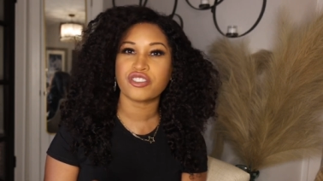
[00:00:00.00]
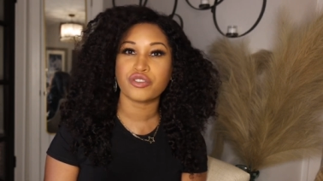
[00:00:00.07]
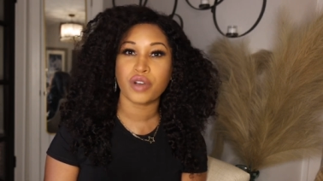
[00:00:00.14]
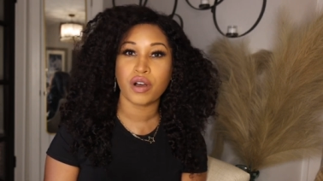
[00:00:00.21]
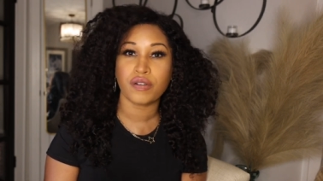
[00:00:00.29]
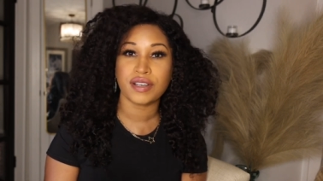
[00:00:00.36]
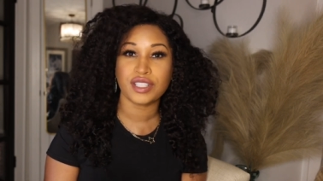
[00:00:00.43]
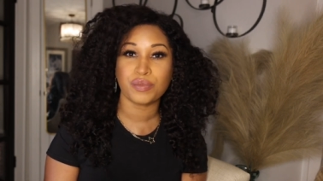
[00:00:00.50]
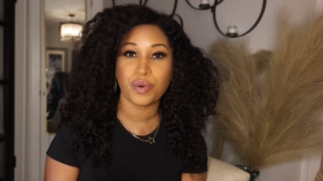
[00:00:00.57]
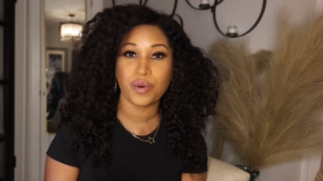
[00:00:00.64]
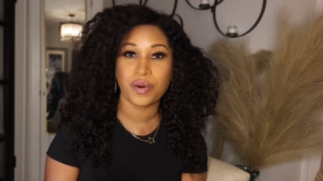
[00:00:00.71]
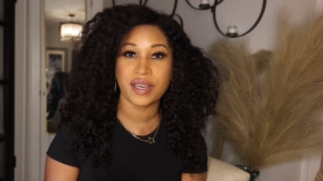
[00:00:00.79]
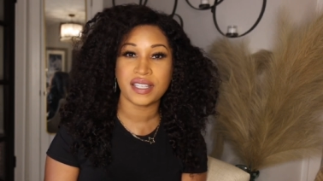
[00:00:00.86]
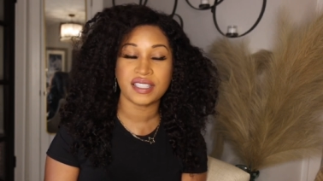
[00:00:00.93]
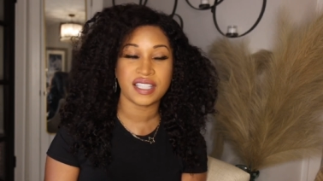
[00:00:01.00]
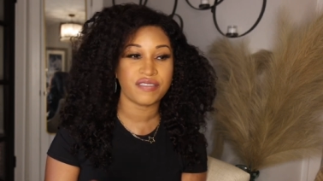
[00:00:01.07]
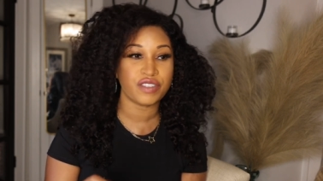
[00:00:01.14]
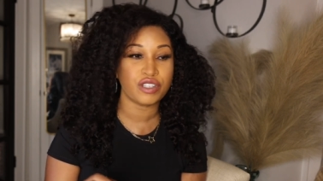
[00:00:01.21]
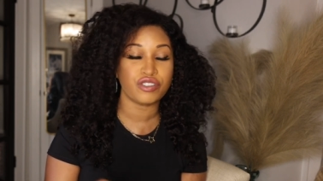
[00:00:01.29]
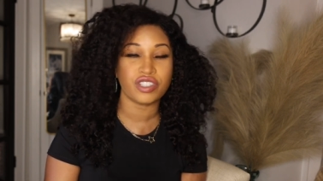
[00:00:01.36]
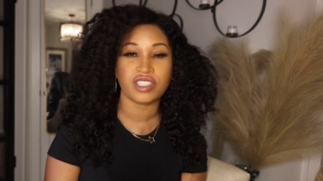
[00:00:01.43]
strongest points
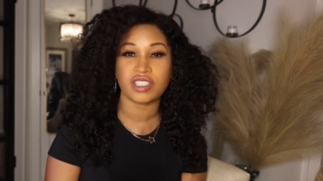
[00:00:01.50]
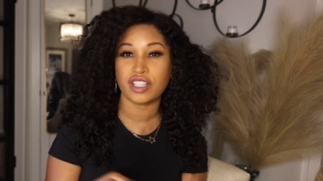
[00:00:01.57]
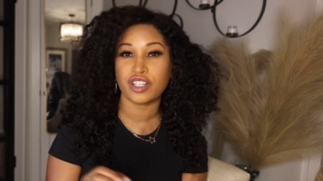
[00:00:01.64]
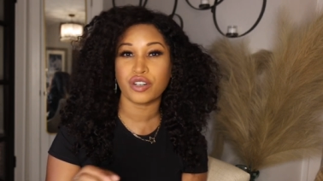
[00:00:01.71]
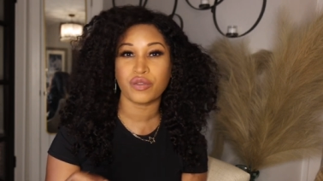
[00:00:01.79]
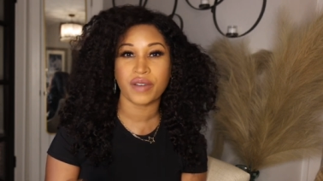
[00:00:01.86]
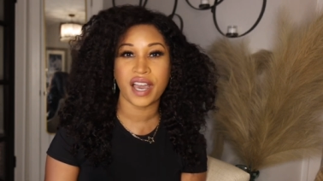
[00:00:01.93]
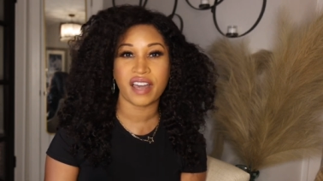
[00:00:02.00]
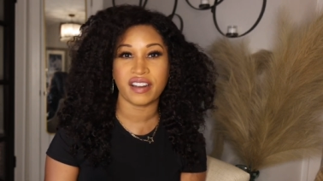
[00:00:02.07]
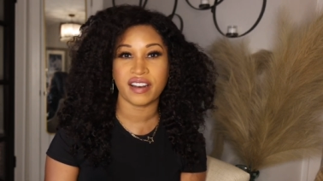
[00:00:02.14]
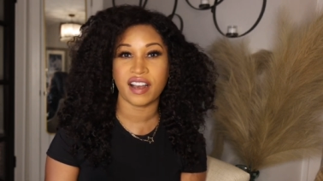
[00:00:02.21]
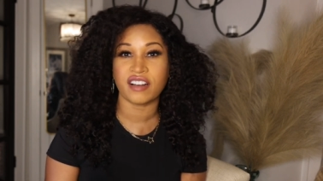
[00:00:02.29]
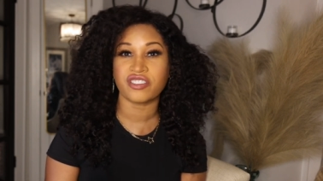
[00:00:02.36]
if you just look around in